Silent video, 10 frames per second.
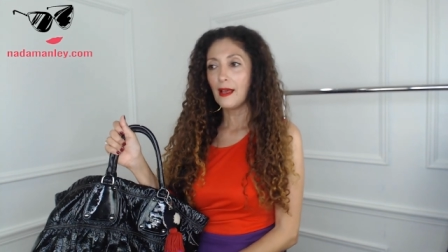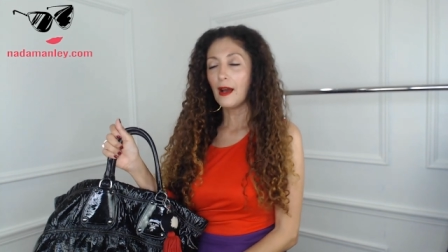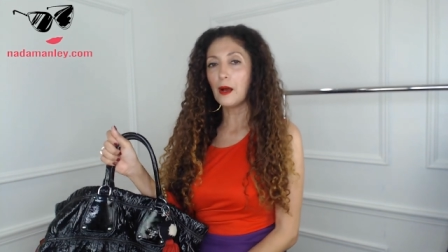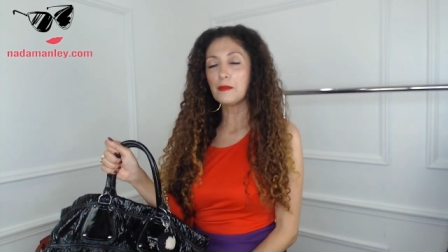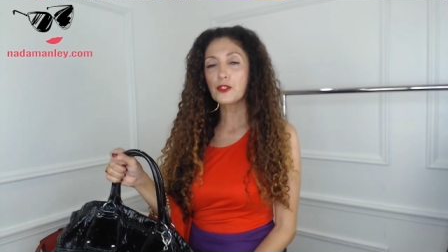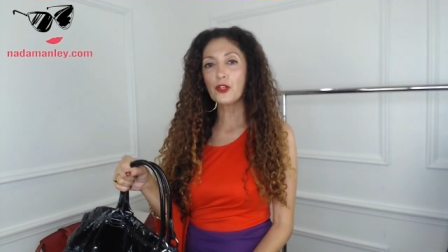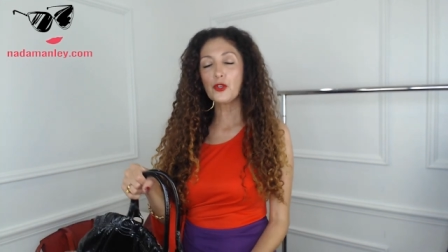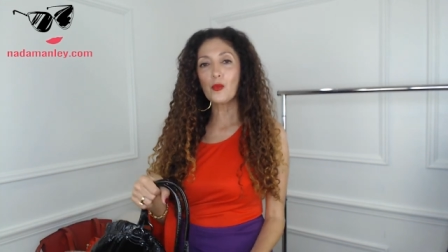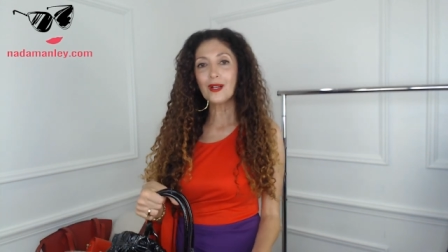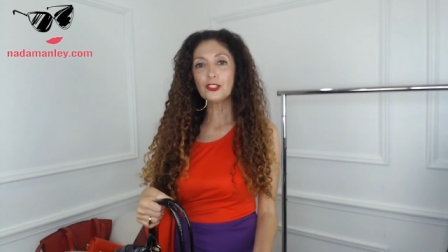Um, so
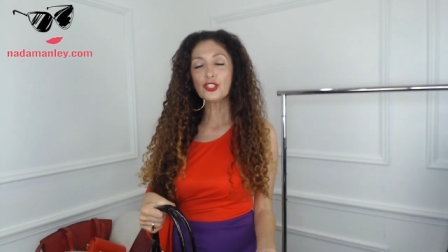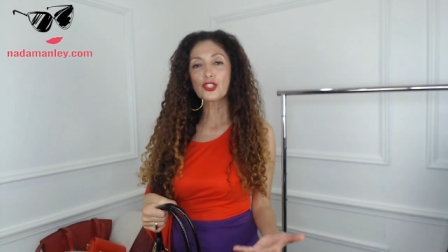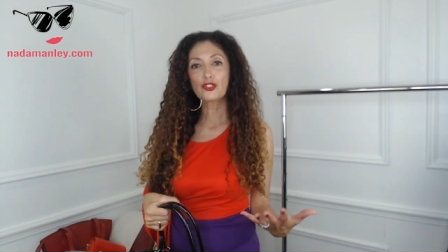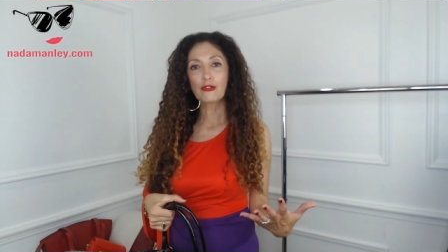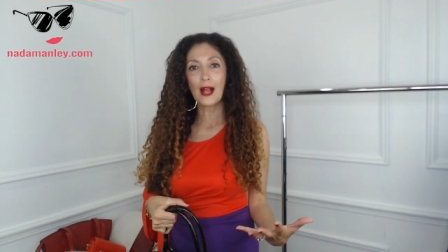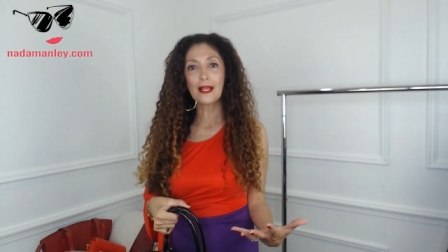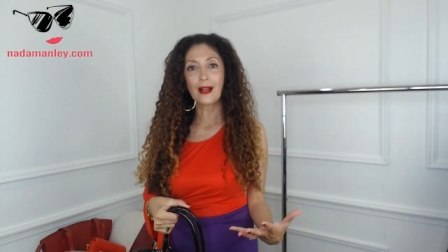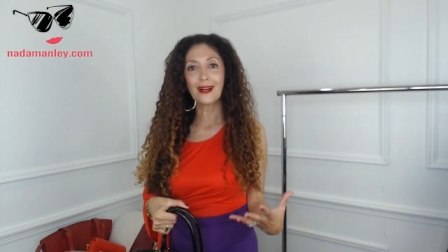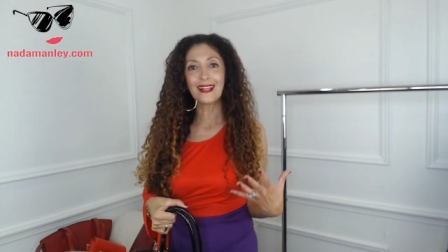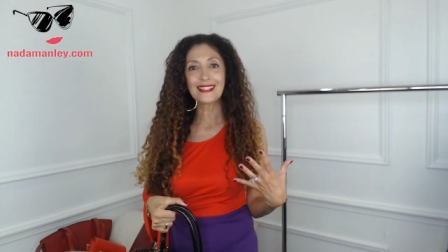you want to just try it
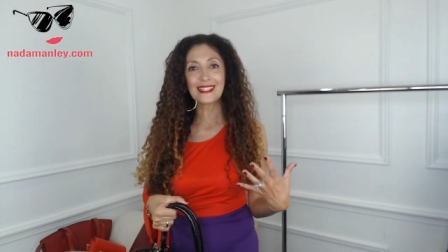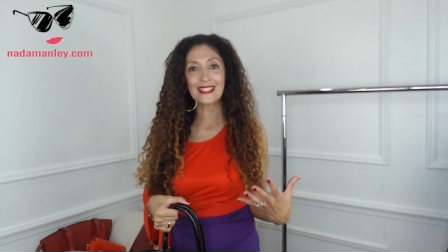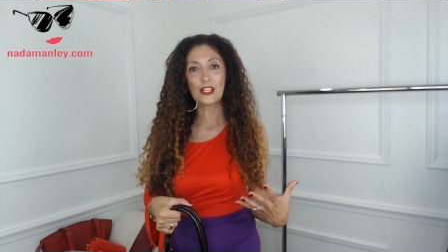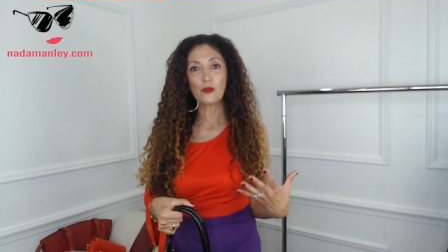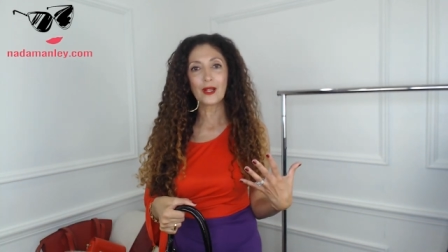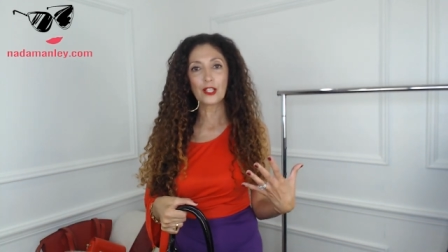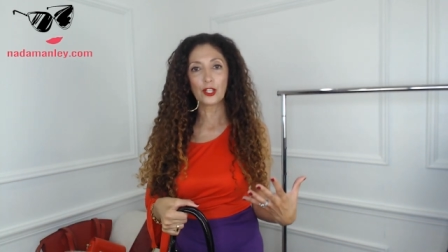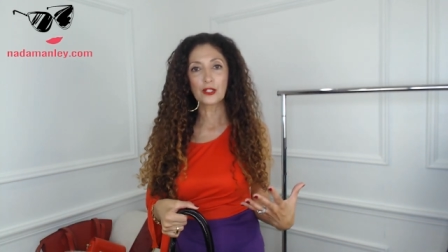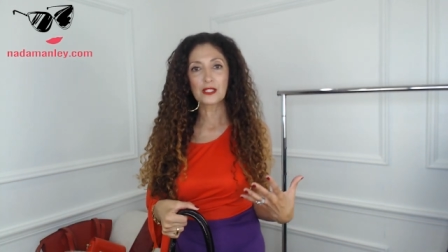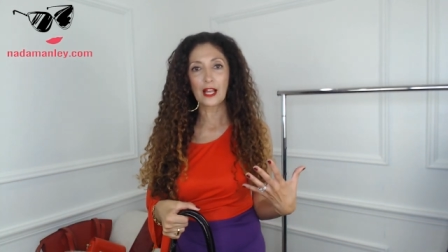on and see what it
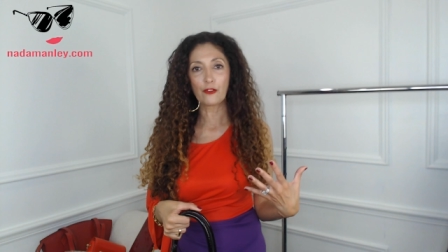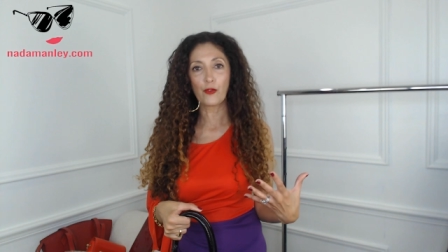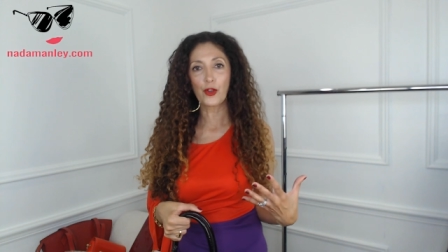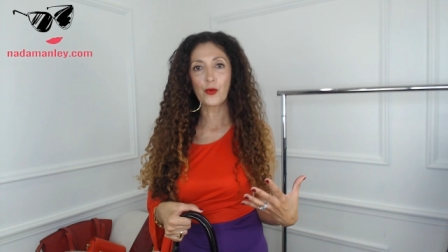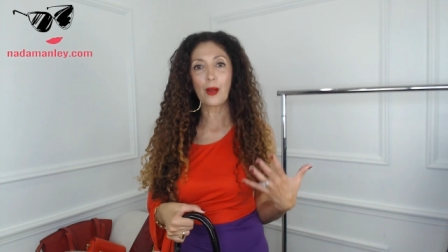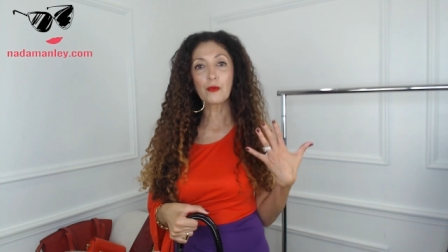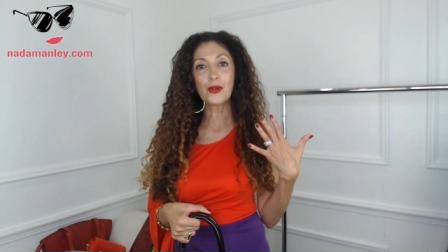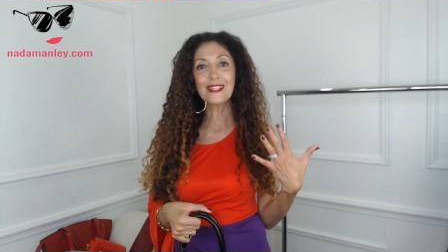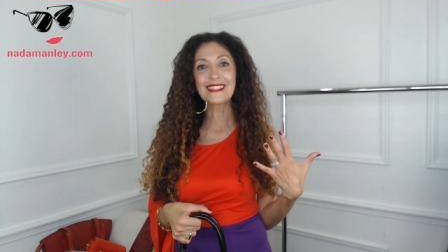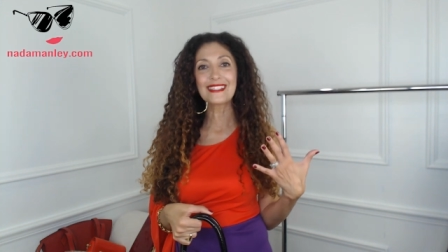looks like for you. I'm
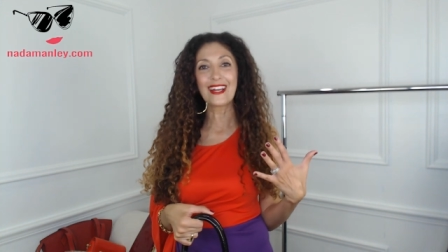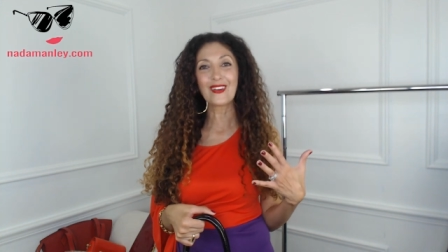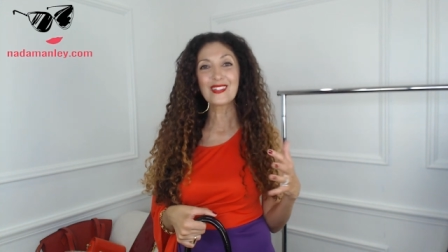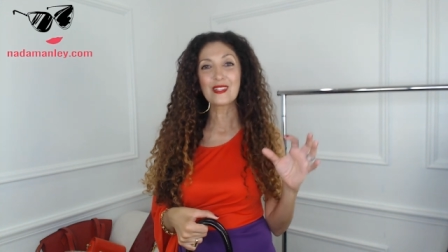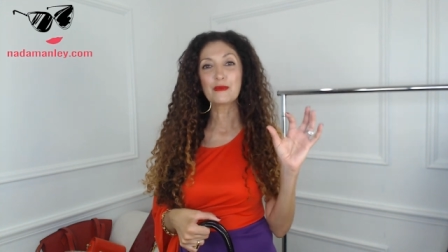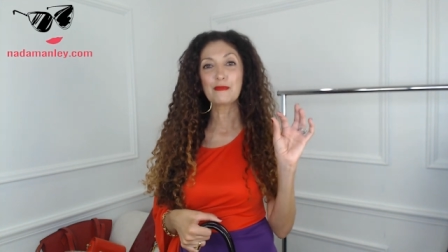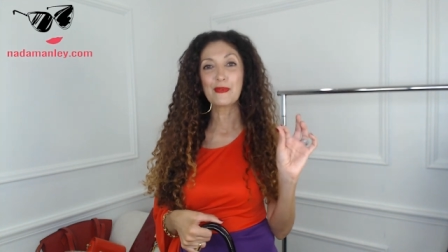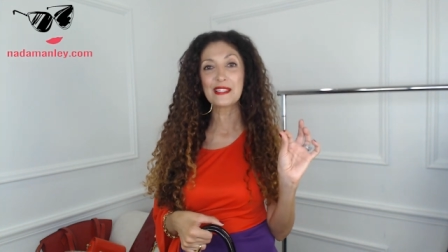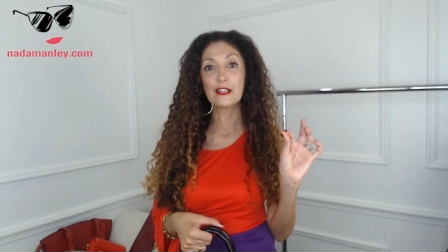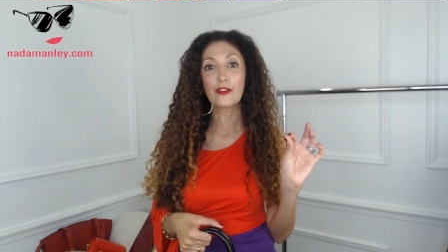going to share some
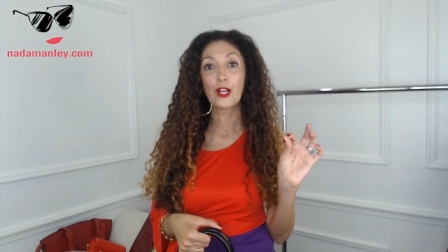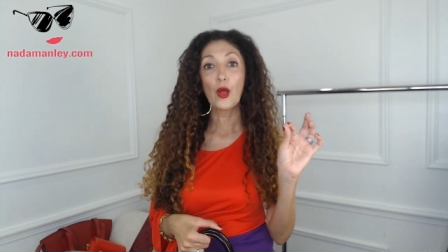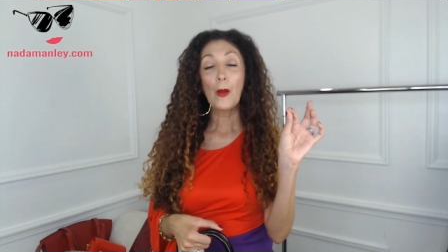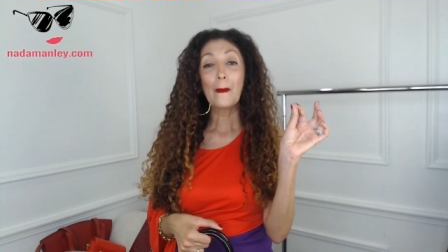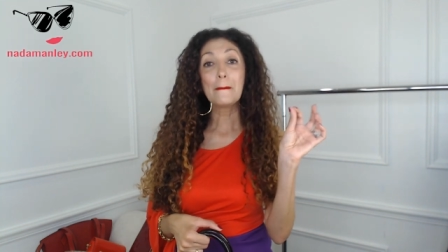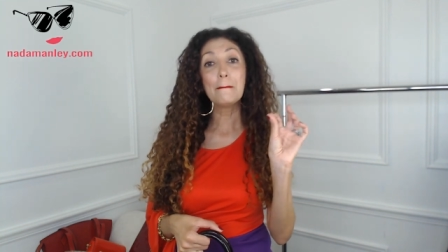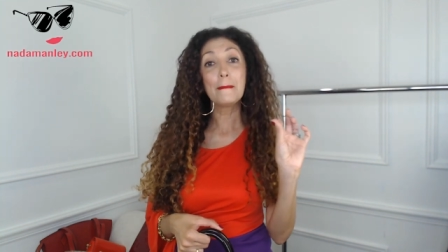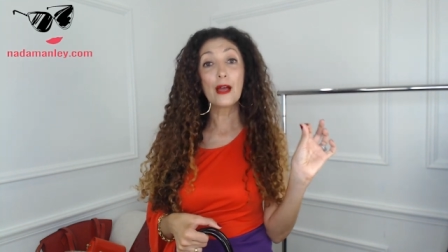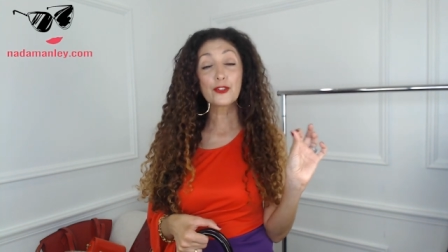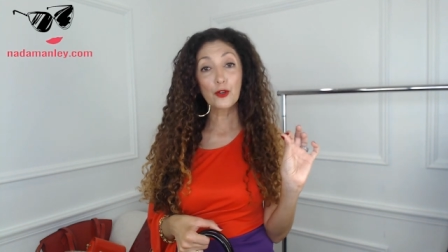specific
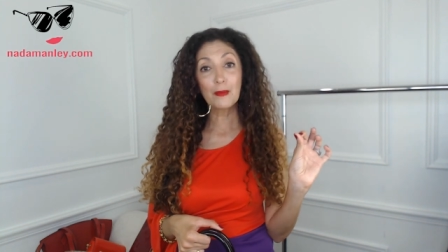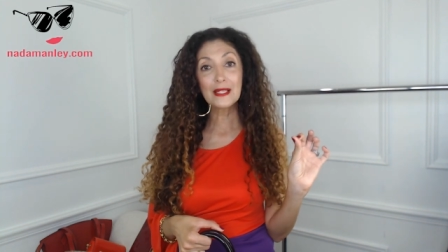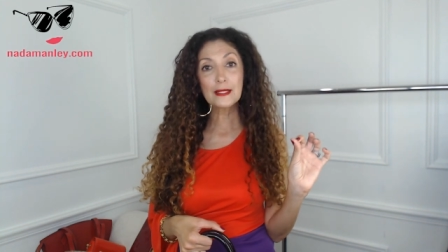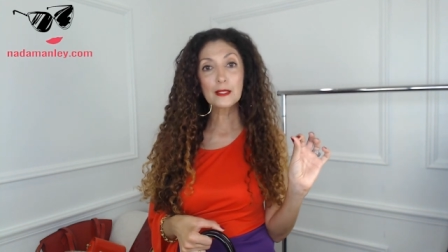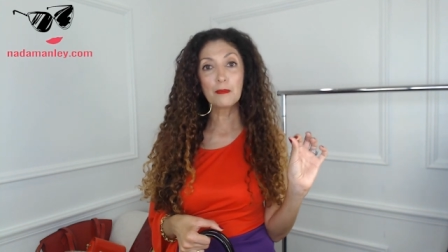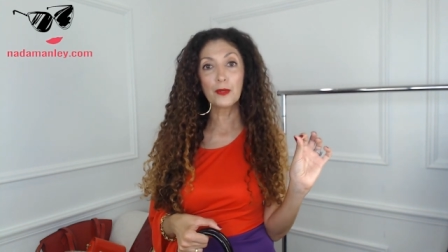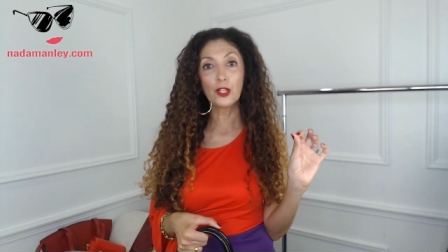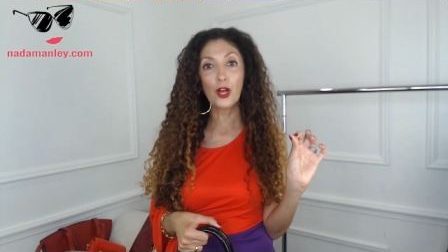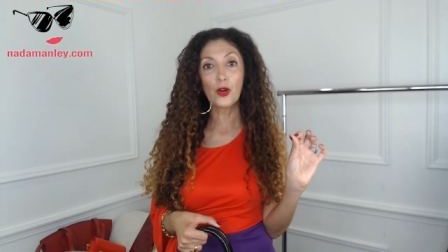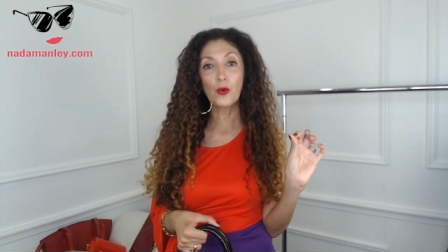measurements
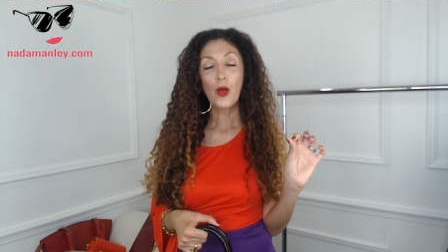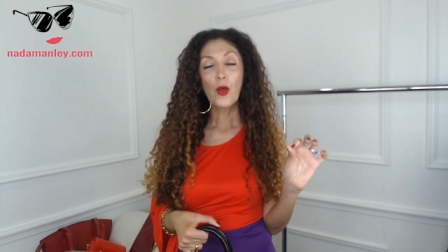below,